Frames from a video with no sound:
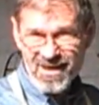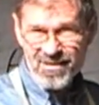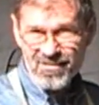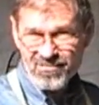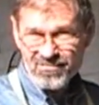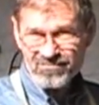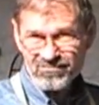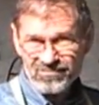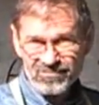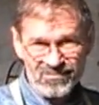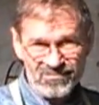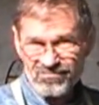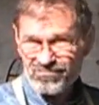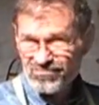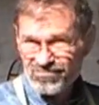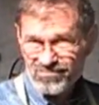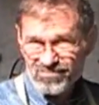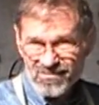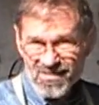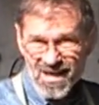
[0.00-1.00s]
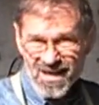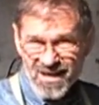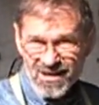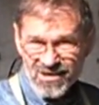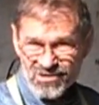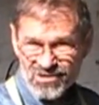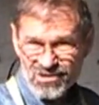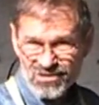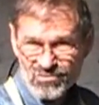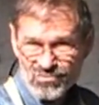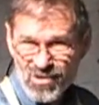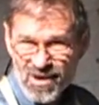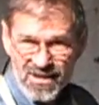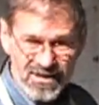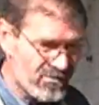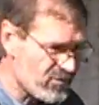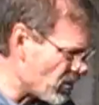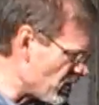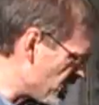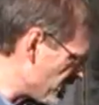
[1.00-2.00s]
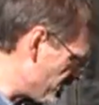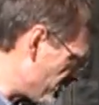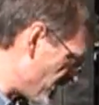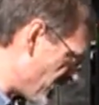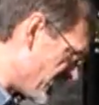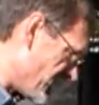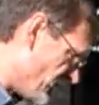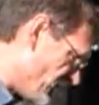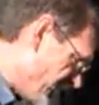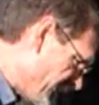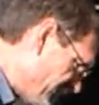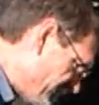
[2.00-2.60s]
came just wonderful. You know,